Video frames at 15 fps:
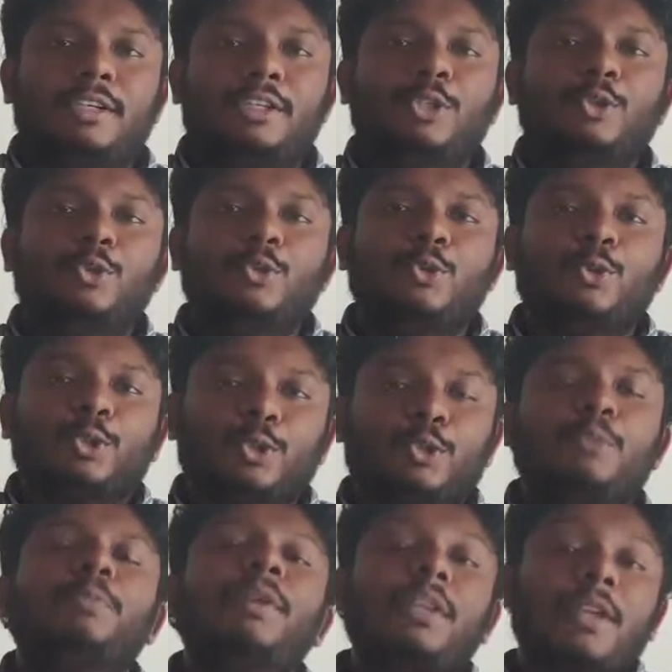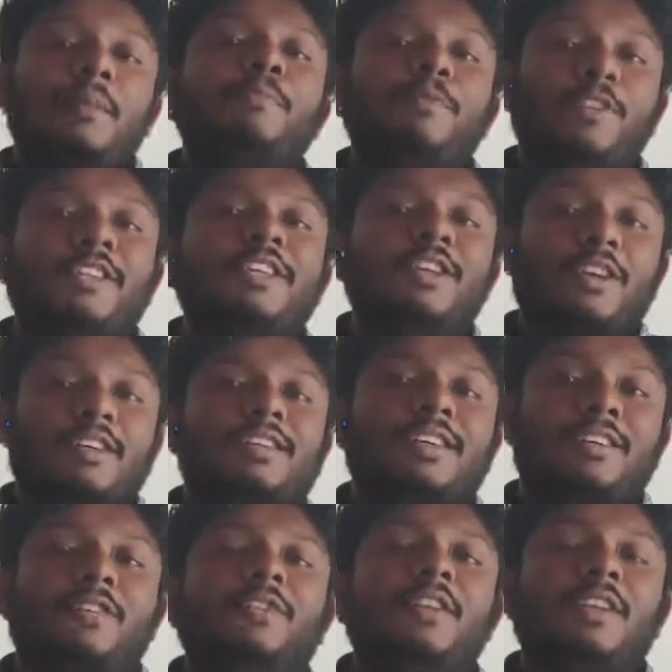you should build up within
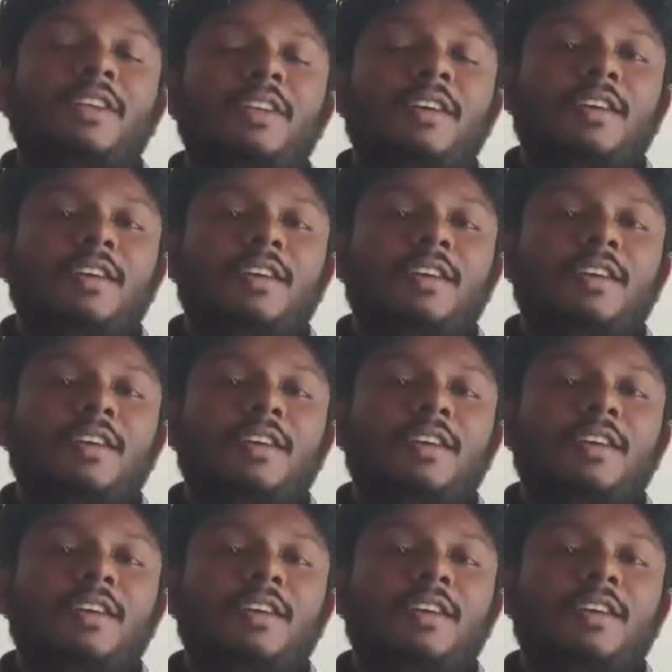yourself, that